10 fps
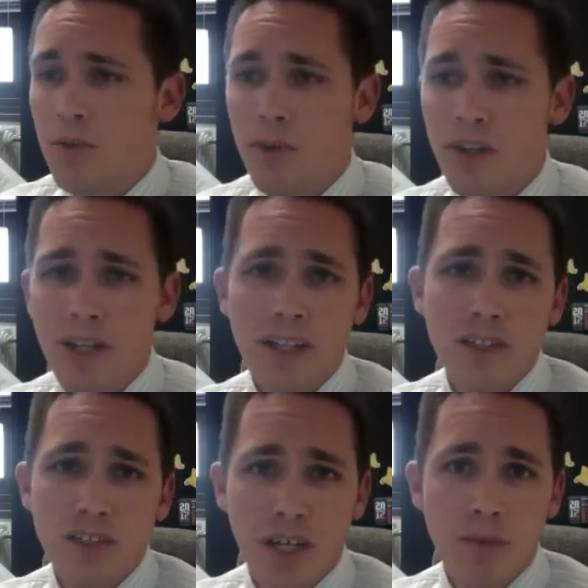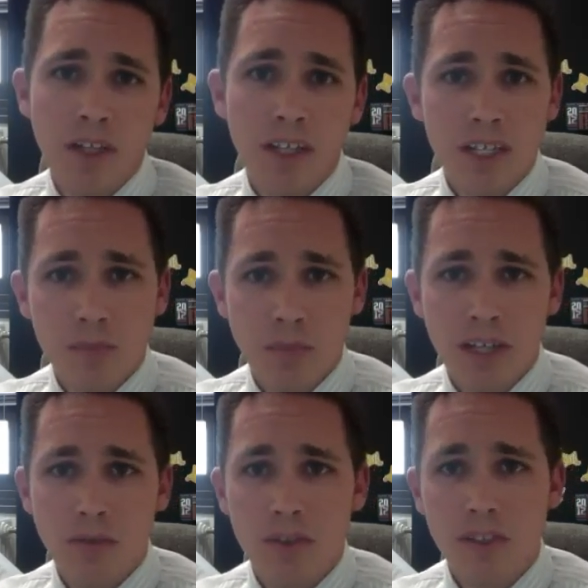what kind of job can I
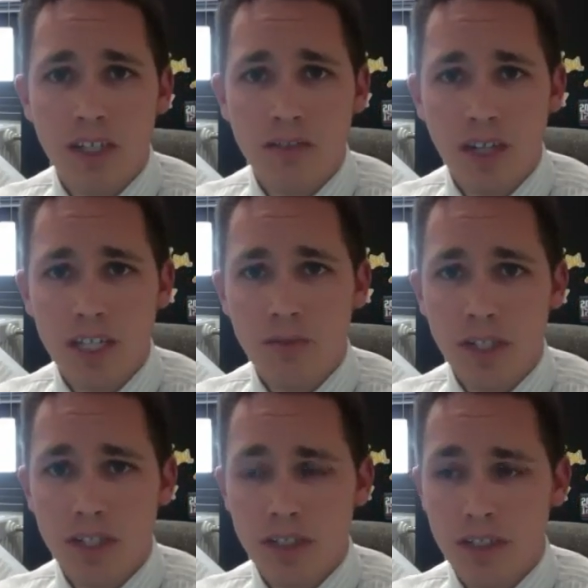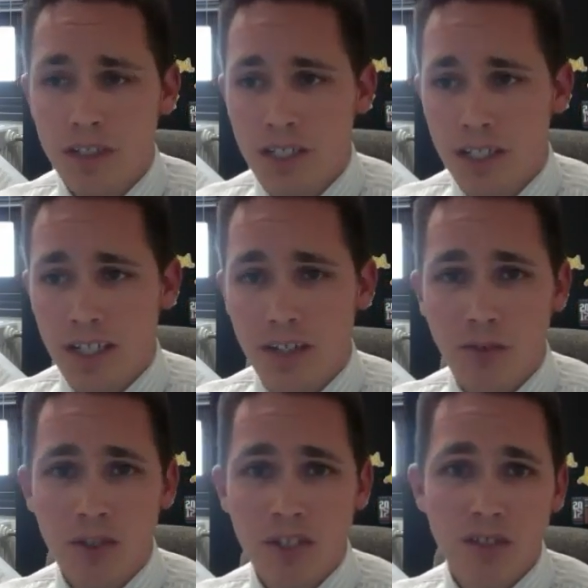expect once I graduate here? And of
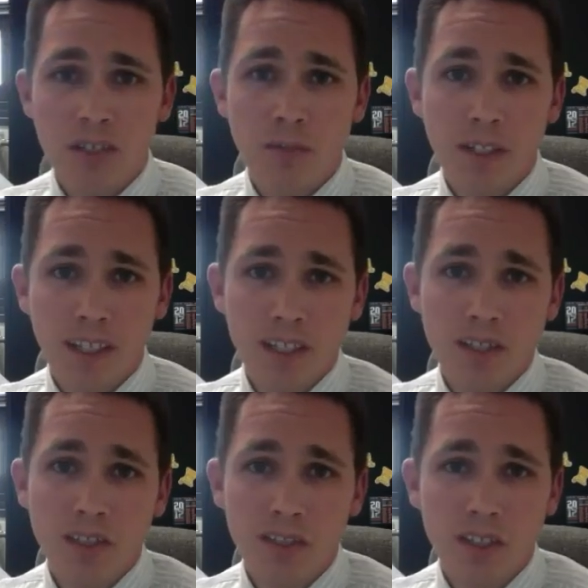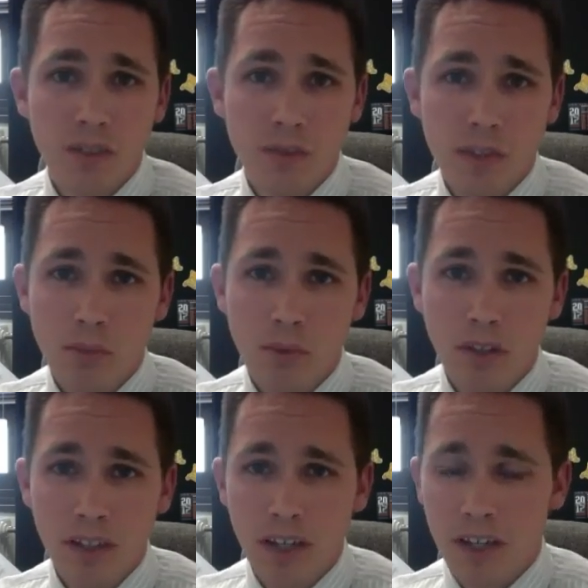course, your expectations are extremely
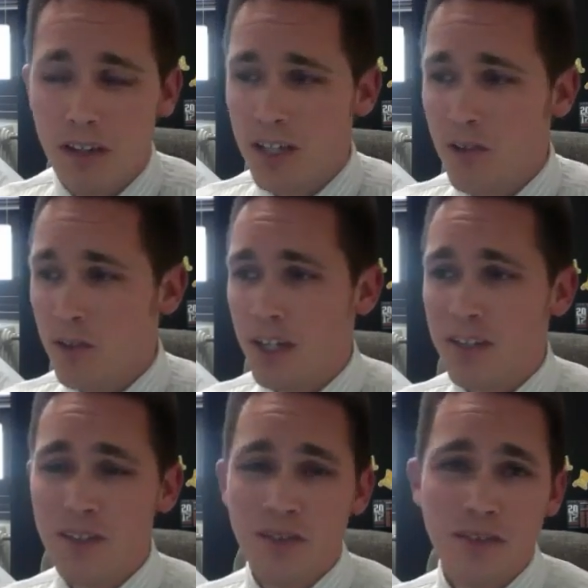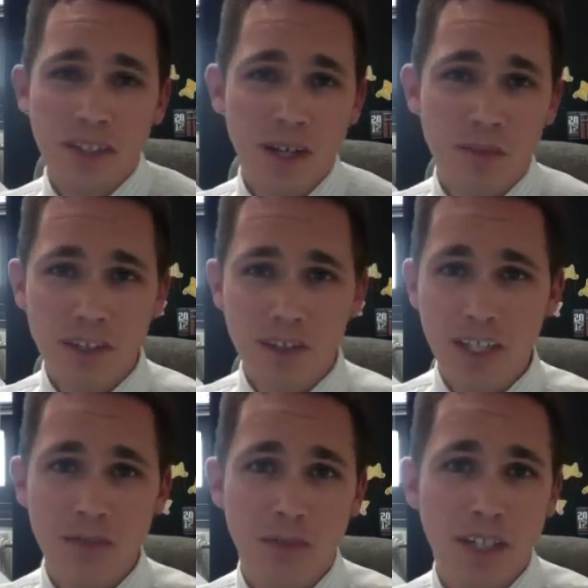important. I, I know a lot of students that come in here and they
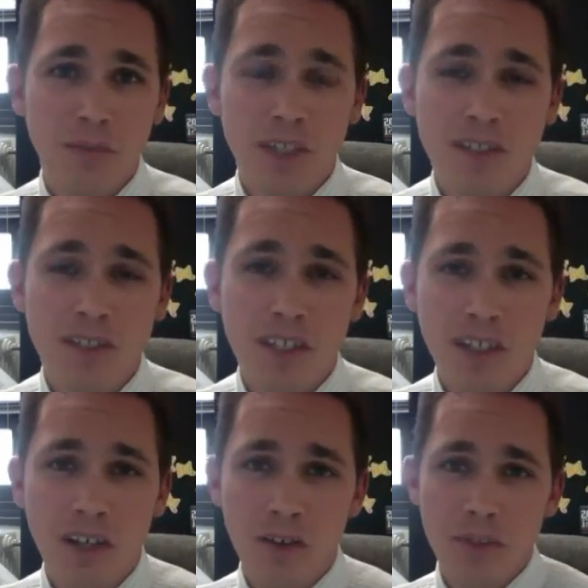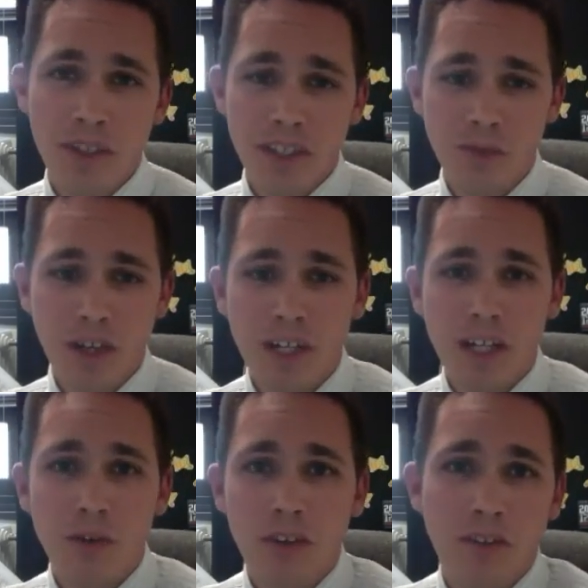expect to be a C E O the minute they walk
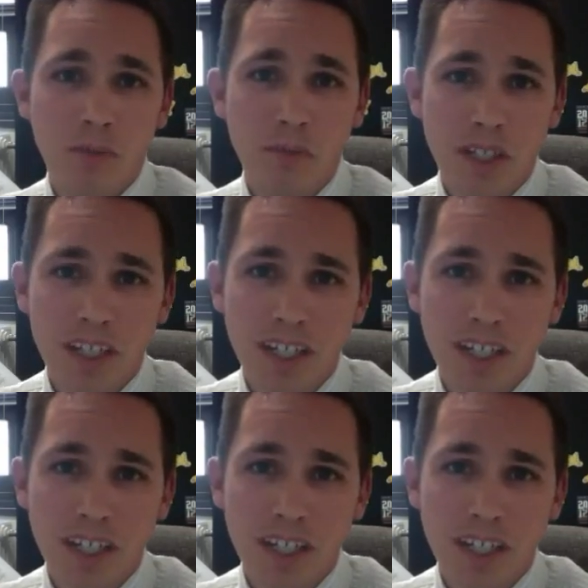out with their M B